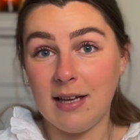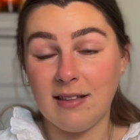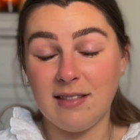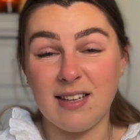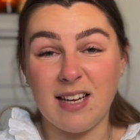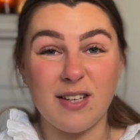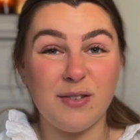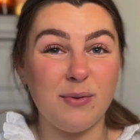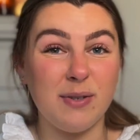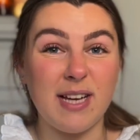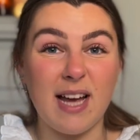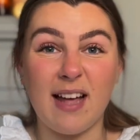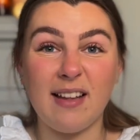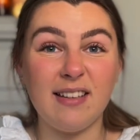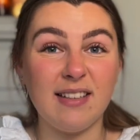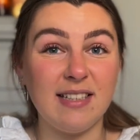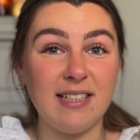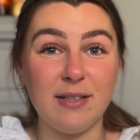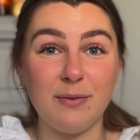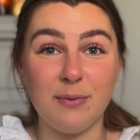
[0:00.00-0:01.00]
they in
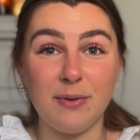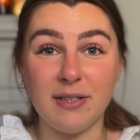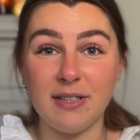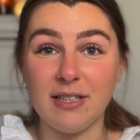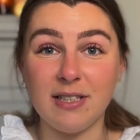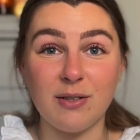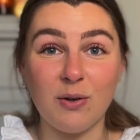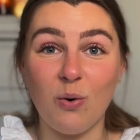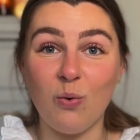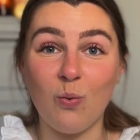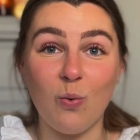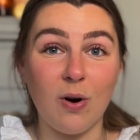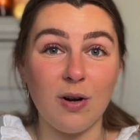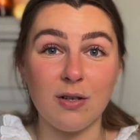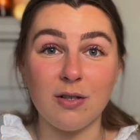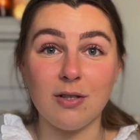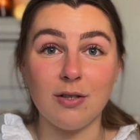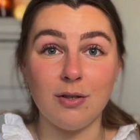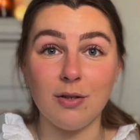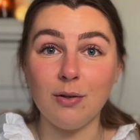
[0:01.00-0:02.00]
reality really don't
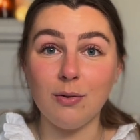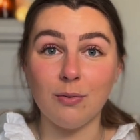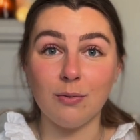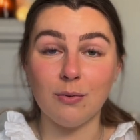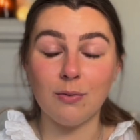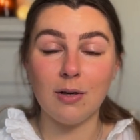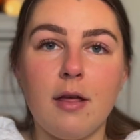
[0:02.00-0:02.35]
want to do.